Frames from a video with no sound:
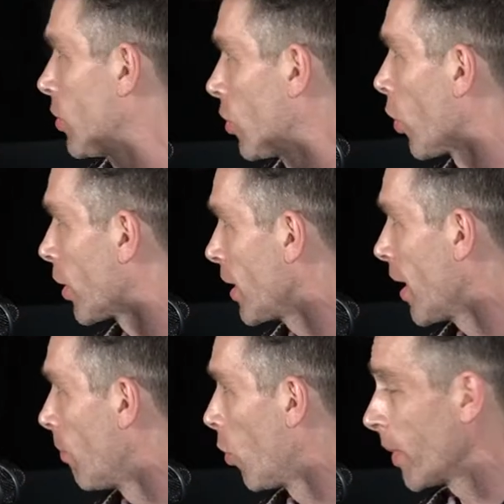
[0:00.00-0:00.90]
You've got to take
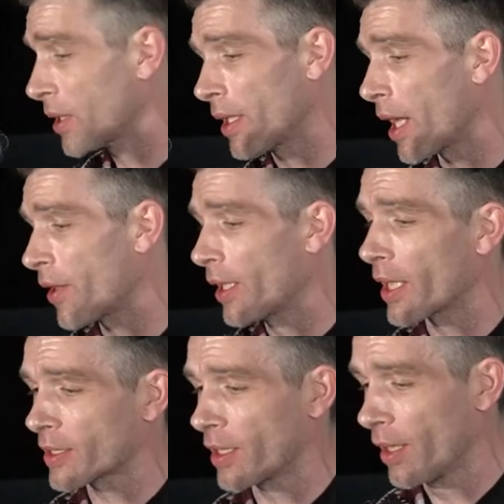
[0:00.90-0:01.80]
them moments, and I think
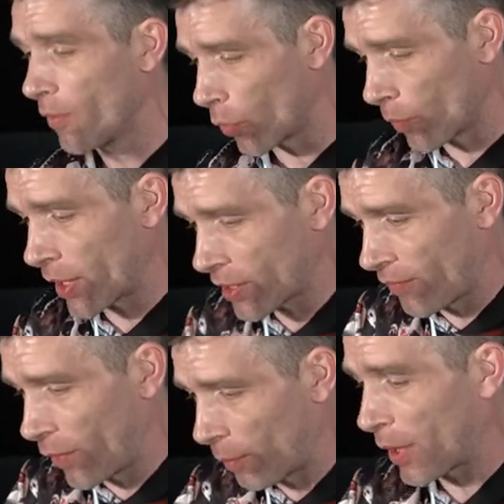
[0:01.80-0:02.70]
that's what makes the
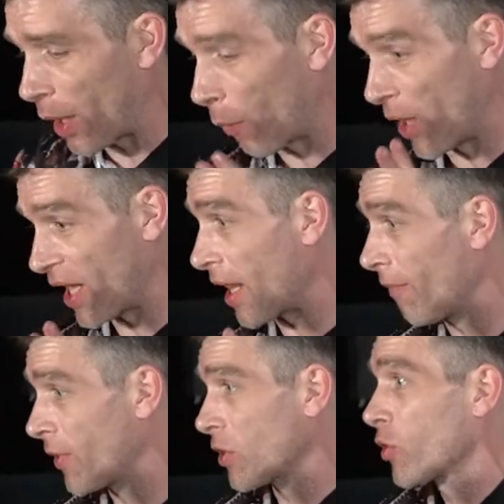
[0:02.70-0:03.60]
film good when you get
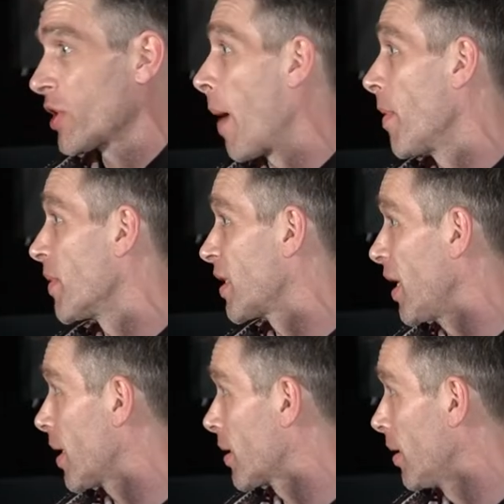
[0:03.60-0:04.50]
them visuals, to have your
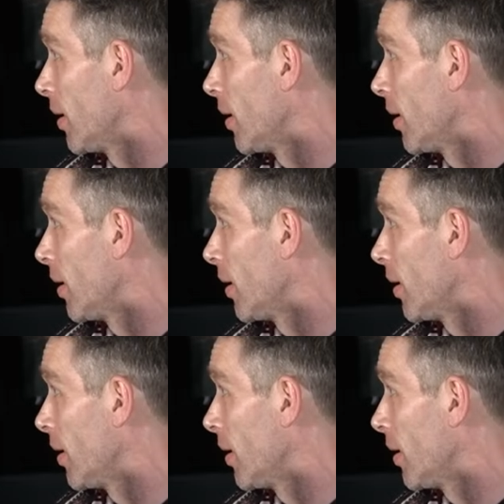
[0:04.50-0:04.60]
mistakes.